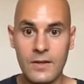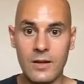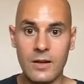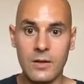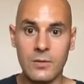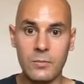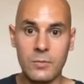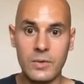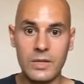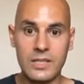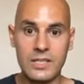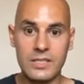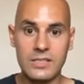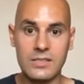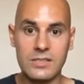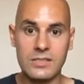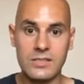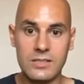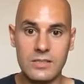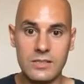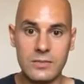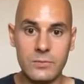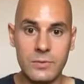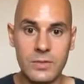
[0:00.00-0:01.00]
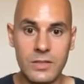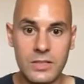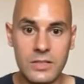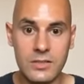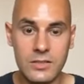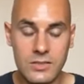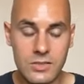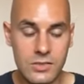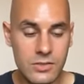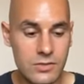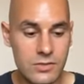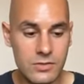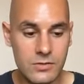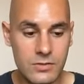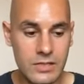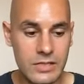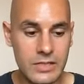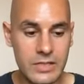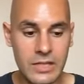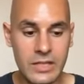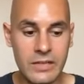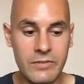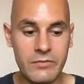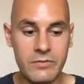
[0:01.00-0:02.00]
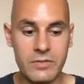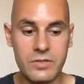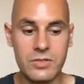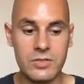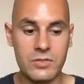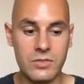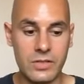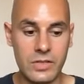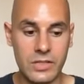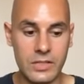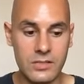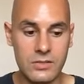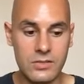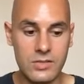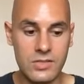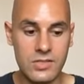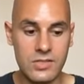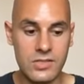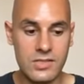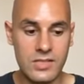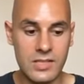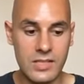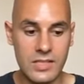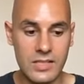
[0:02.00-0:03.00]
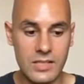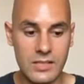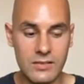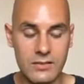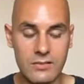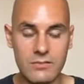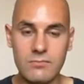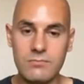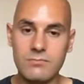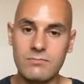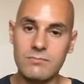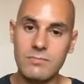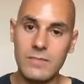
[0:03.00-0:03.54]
And we can just do a little inventory and just see,